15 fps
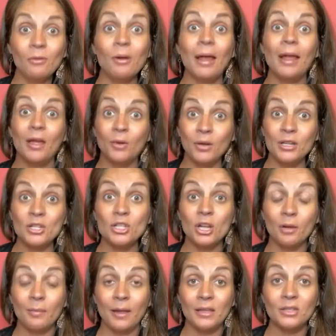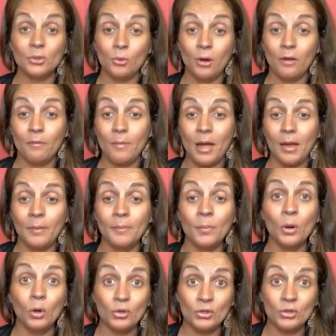Right? I already shared my story of my
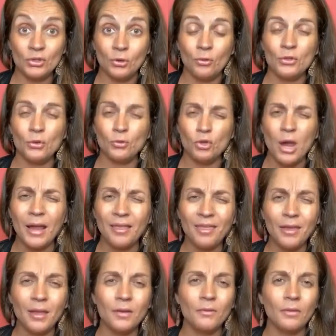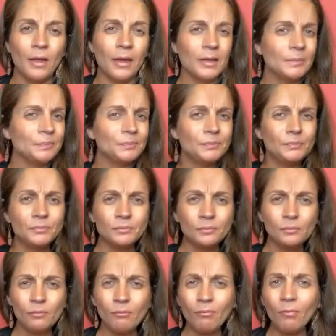personal. So try and think of like,
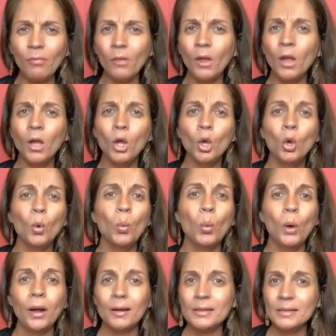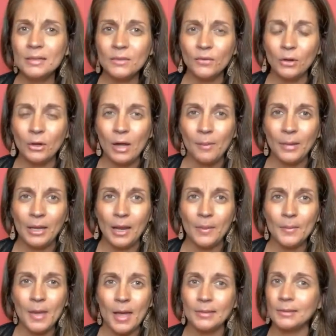where is this fear coming up?
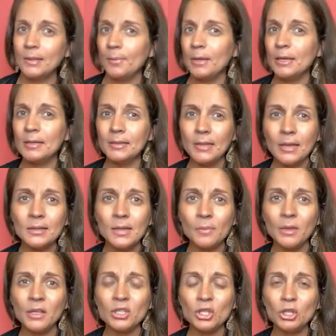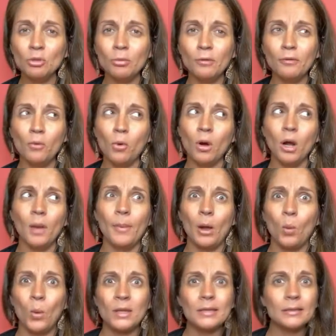Has somebody said something to you before
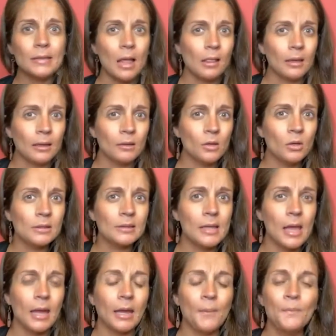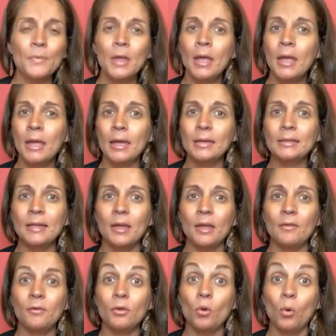about what selling looks like? Is
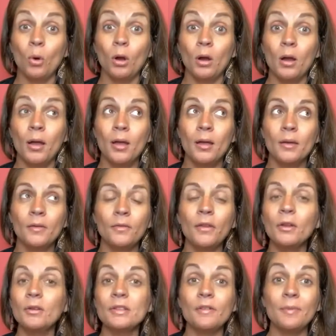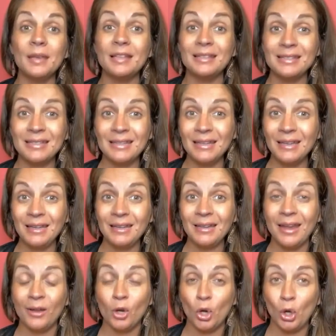it your fears of being seen
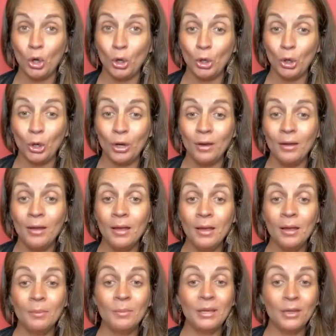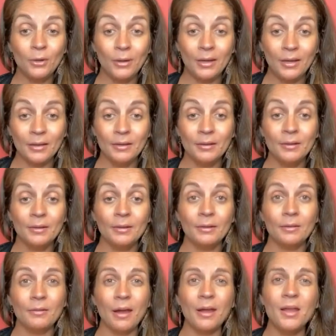and heard, period,
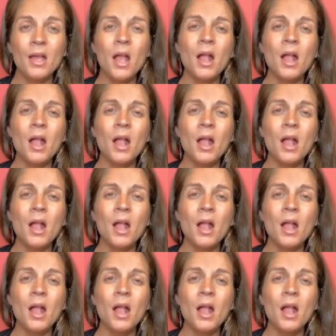right?